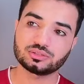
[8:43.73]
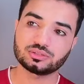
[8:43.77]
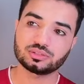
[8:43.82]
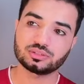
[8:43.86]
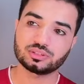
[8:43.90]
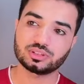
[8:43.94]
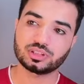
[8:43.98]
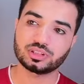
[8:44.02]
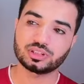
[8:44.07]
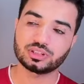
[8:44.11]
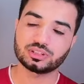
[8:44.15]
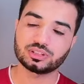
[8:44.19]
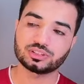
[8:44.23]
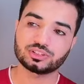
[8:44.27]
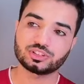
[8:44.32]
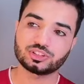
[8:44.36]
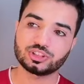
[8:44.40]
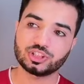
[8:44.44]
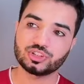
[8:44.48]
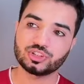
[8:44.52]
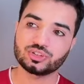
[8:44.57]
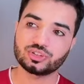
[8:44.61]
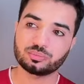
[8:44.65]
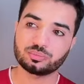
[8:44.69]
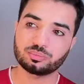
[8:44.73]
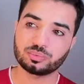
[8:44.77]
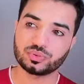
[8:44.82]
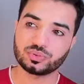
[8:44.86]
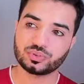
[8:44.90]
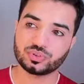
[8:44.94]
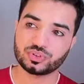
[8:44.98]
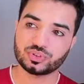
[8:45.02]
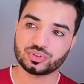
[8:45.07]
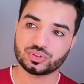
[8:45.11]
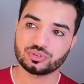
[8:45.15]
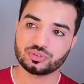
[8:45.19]
uh, uh change the
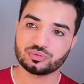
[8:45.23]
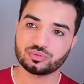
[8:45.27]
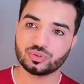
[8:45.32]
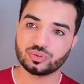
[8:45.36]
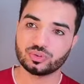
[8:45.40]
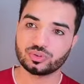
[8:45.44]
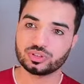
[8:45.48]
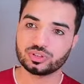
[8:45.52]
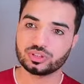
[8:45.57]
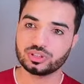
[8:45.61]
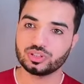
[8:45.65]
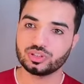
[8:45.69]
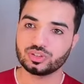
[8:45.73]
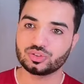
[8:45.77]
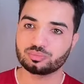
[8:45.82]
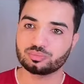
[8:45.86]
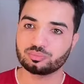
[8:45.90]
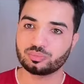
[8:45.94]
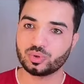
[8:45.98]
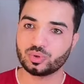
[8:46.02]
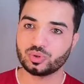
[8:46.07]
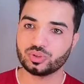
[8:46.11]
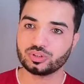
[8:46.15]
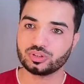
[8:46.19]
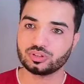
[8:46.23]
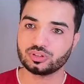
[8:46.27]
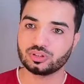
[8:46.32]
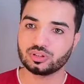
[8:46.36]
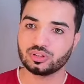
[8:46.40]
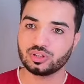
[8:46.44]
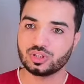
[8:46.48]
position for each point